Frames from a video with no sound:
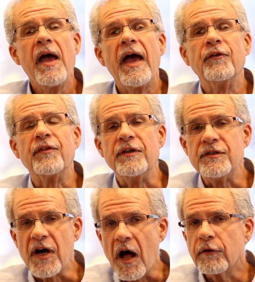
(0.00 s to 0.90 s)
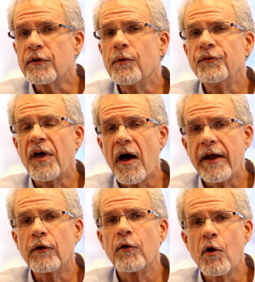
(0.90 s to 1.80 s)
As the dollar goes
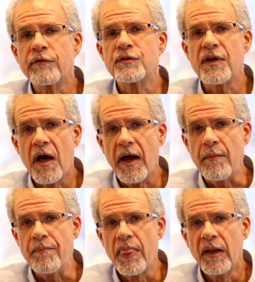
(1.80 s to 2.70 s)
higher over time,